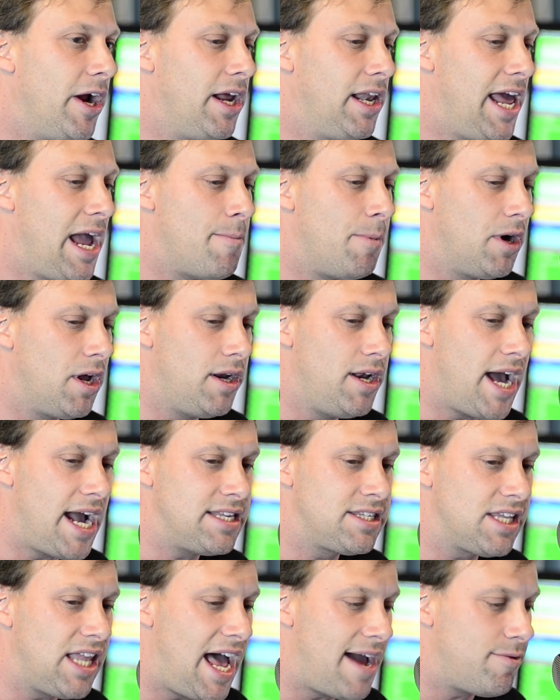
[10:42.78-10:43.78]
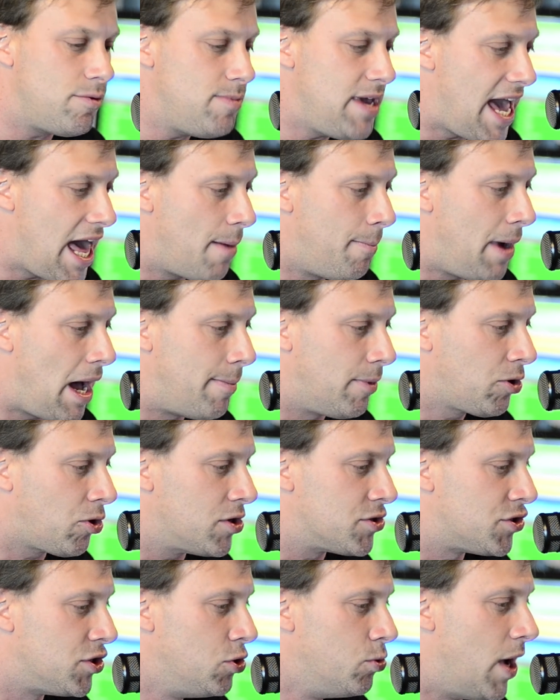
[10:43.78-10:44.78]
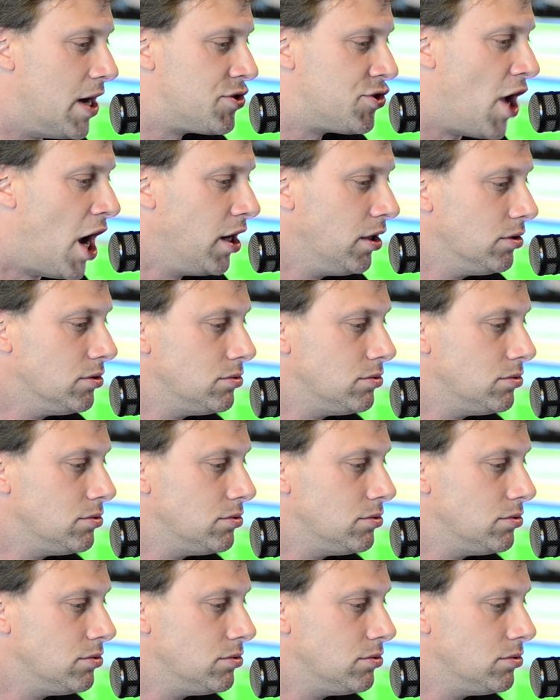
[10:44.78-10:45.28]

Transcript: Mary Lambert on Nights Live with me, Adam Bomb, across the USA.